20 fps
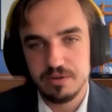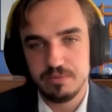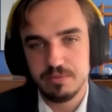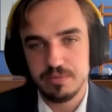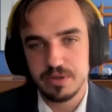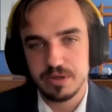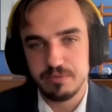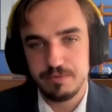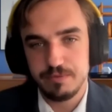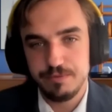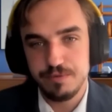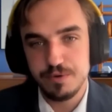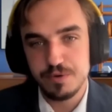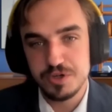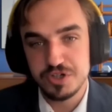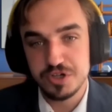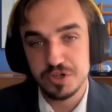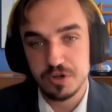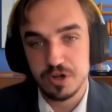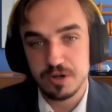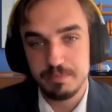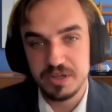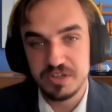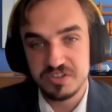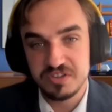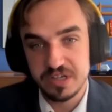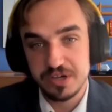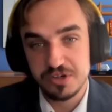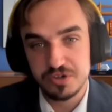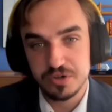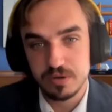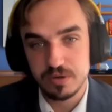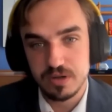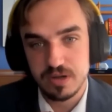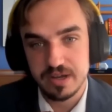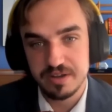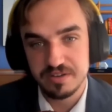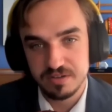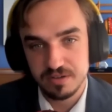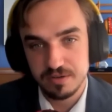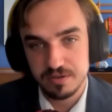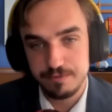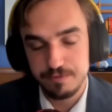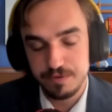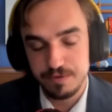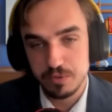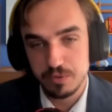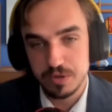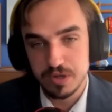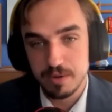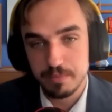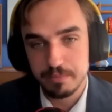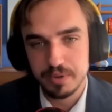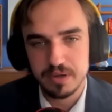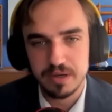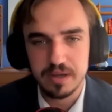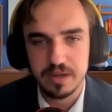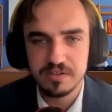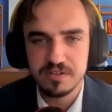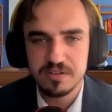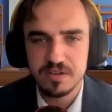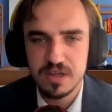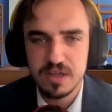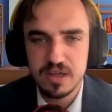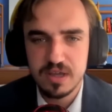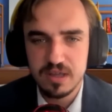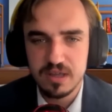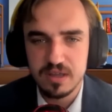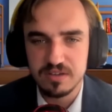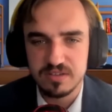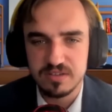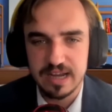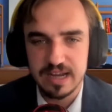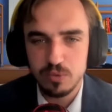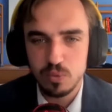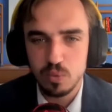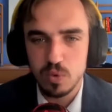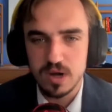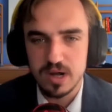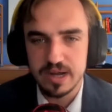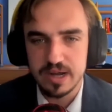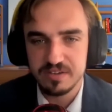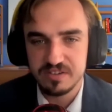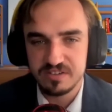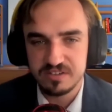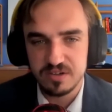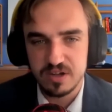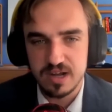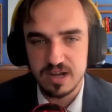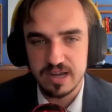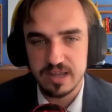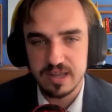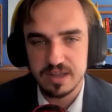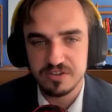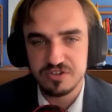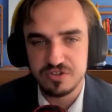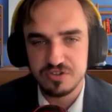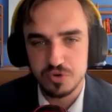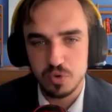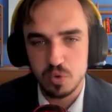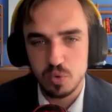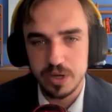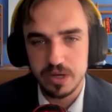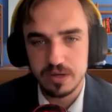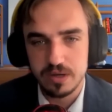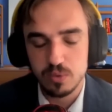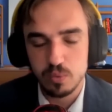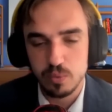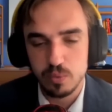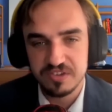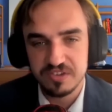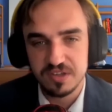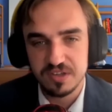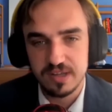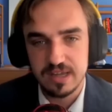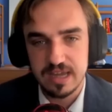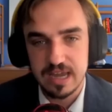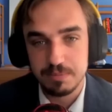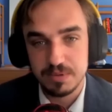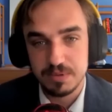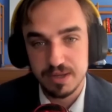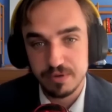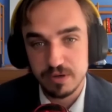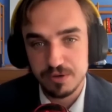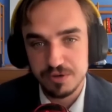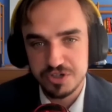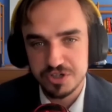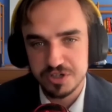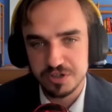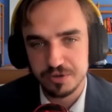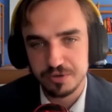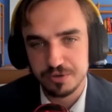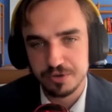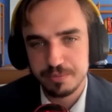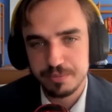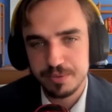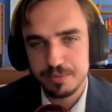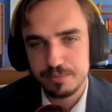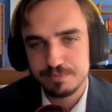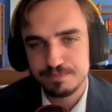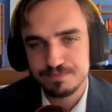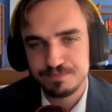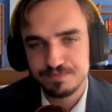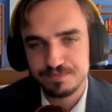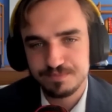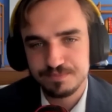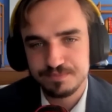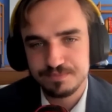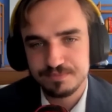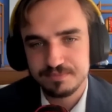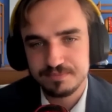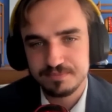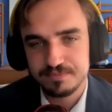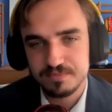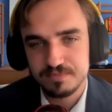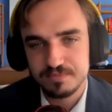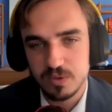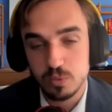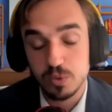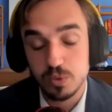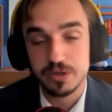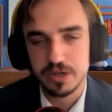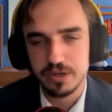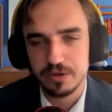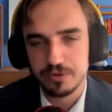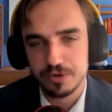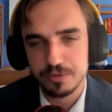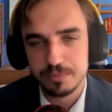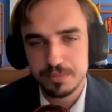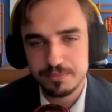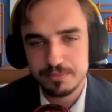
that food should not be centralized in a few companies. Is that why SAAI has joined the Western Cape Devolution Group, working group?